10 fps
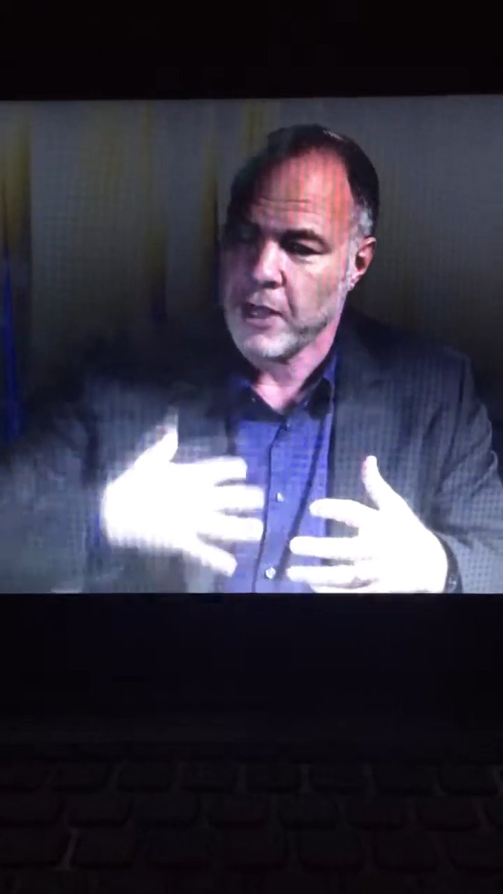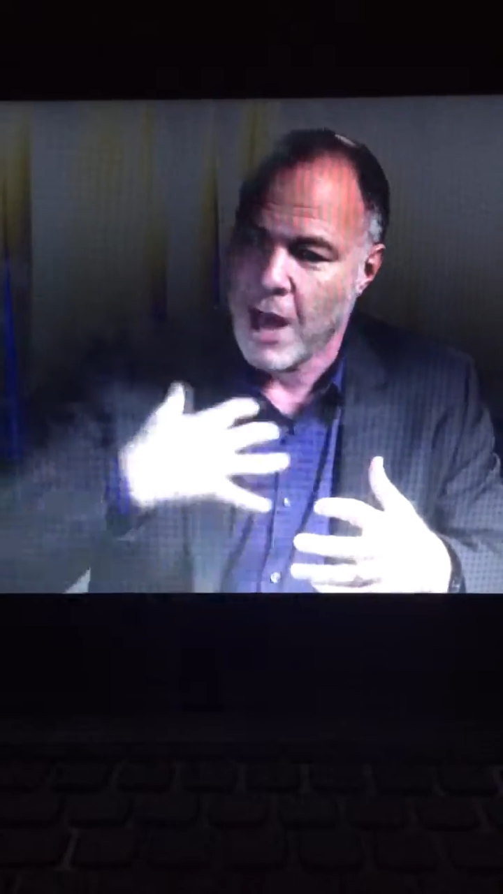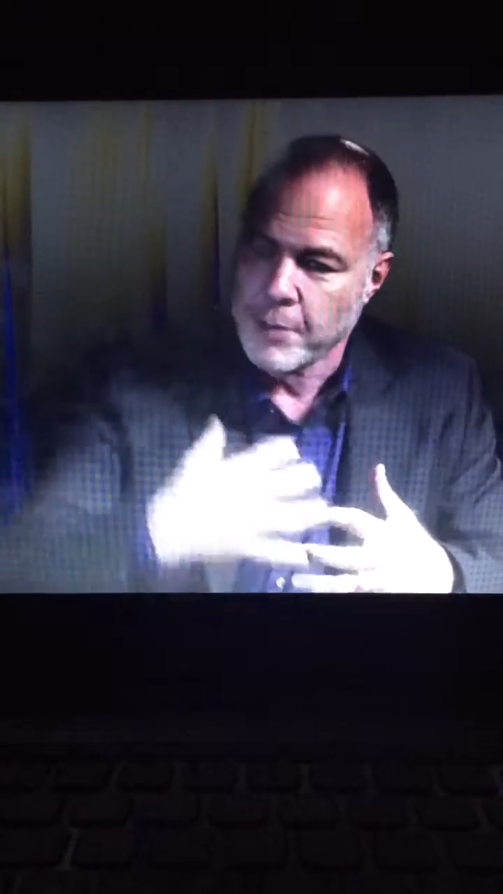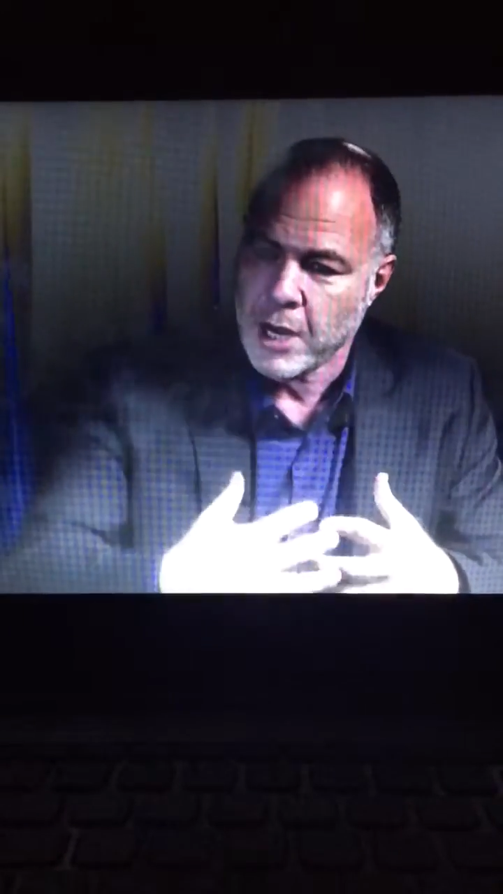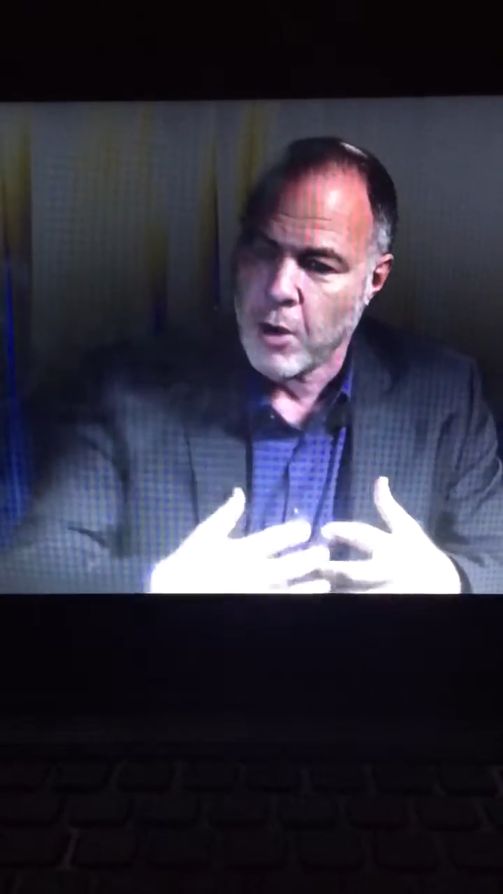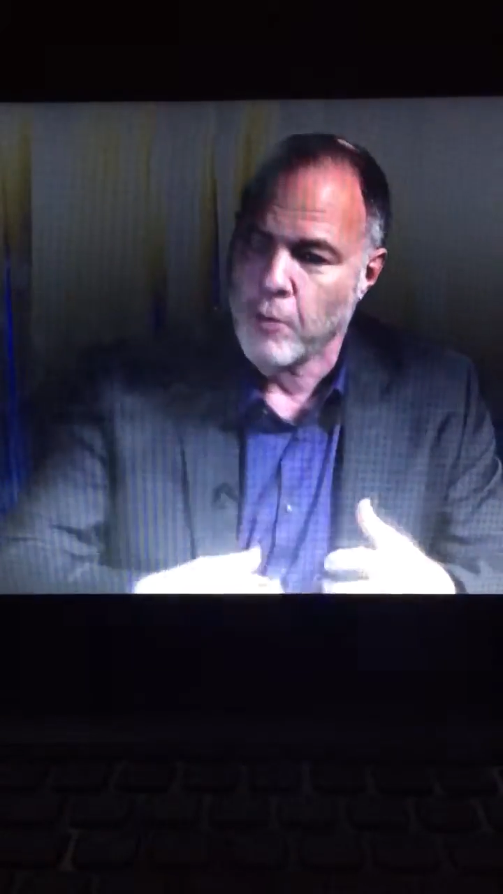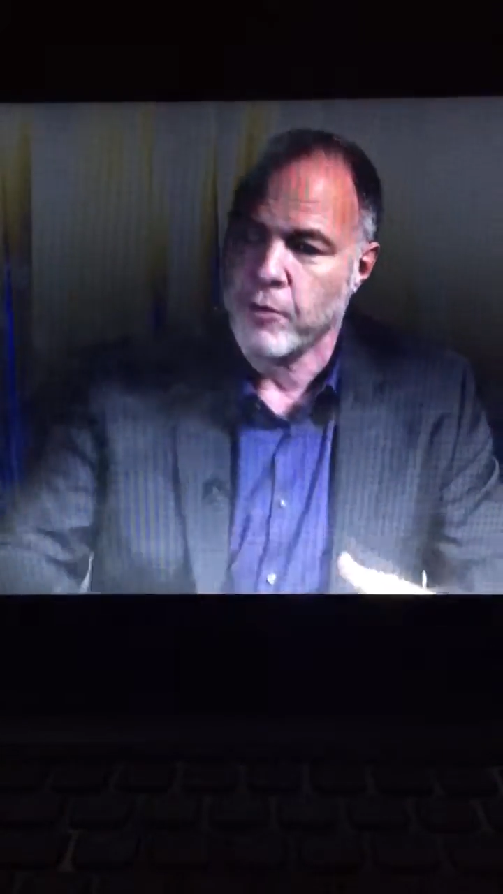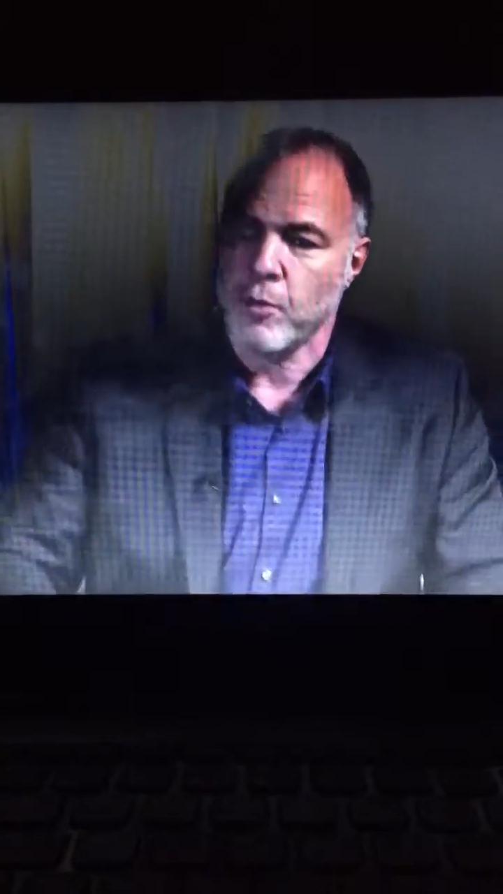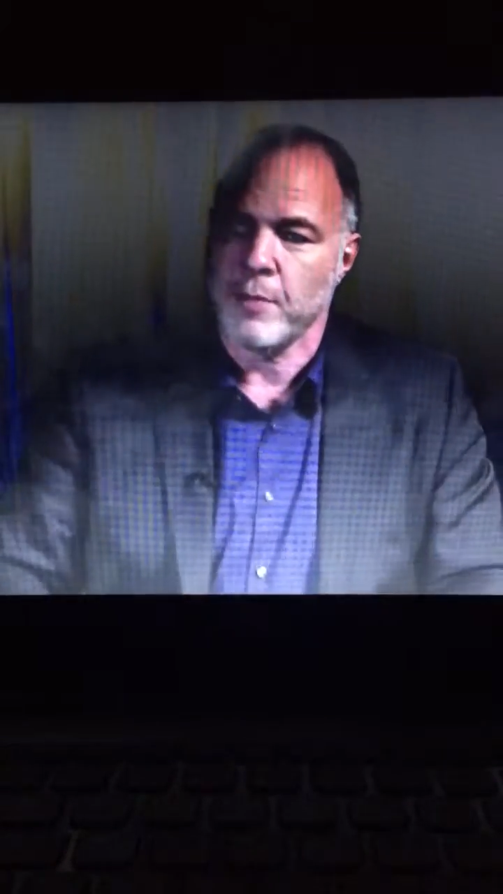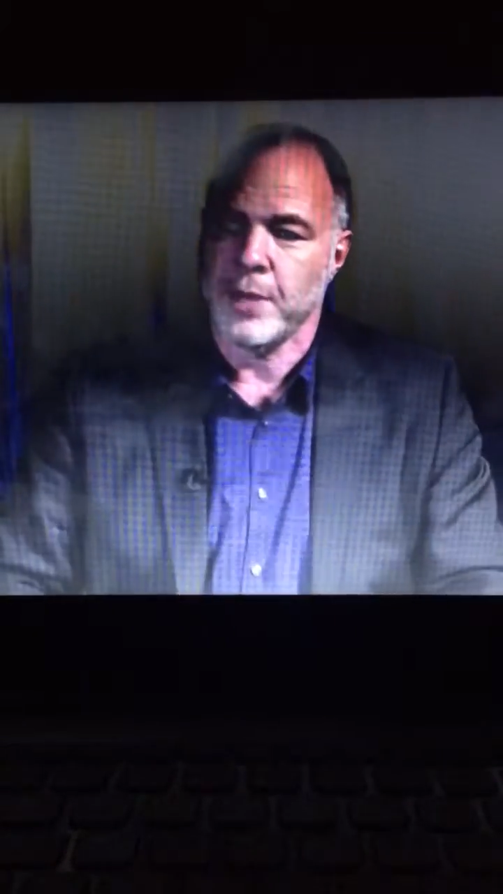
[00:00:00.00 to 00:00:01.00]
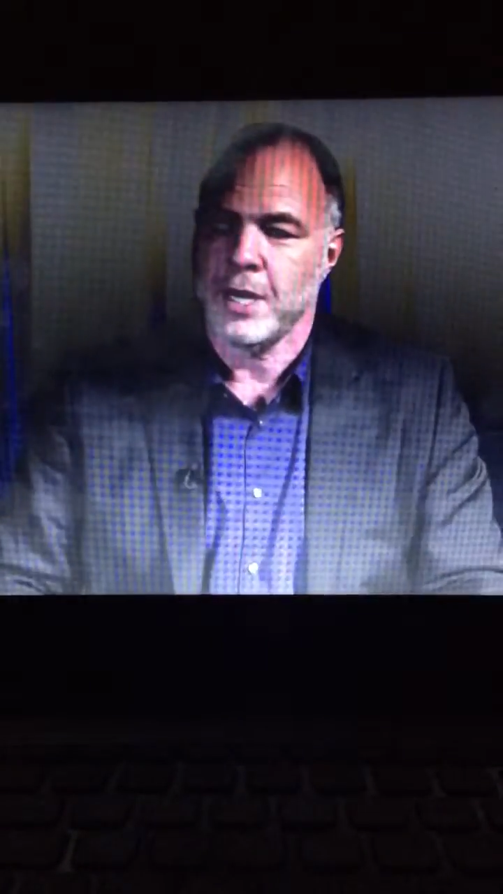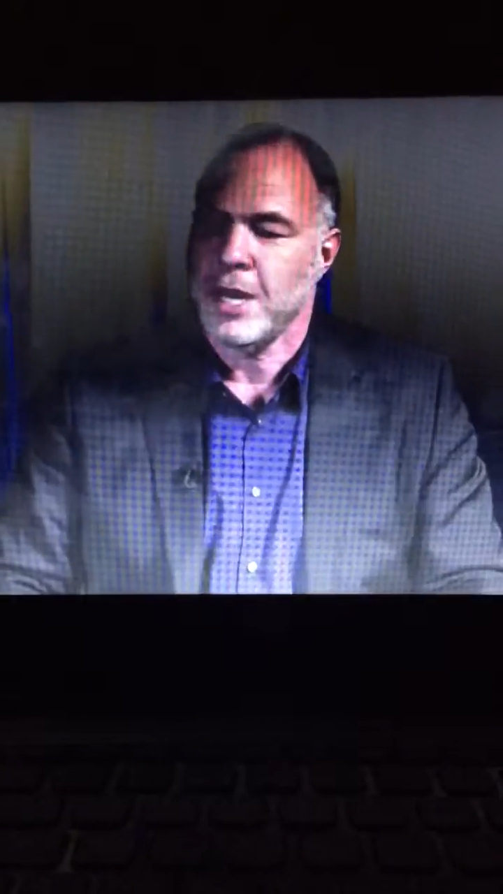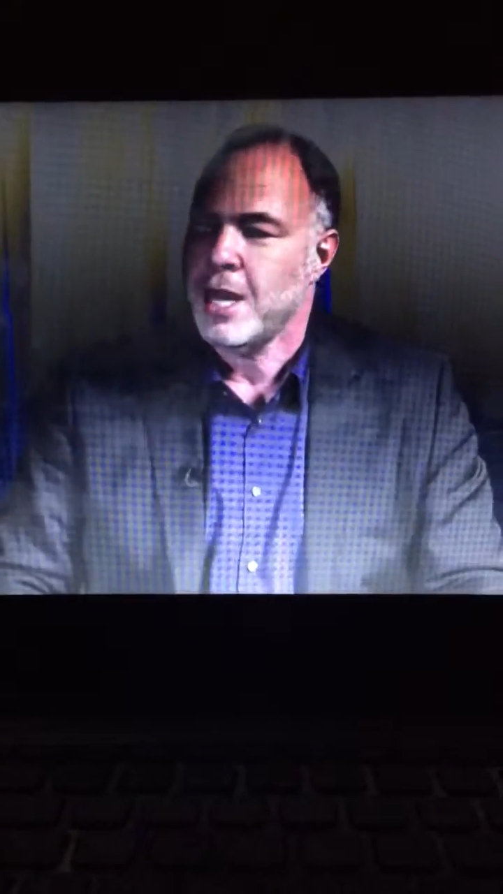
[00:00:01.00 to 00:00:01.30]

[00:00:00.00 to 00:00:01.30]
dominant over women,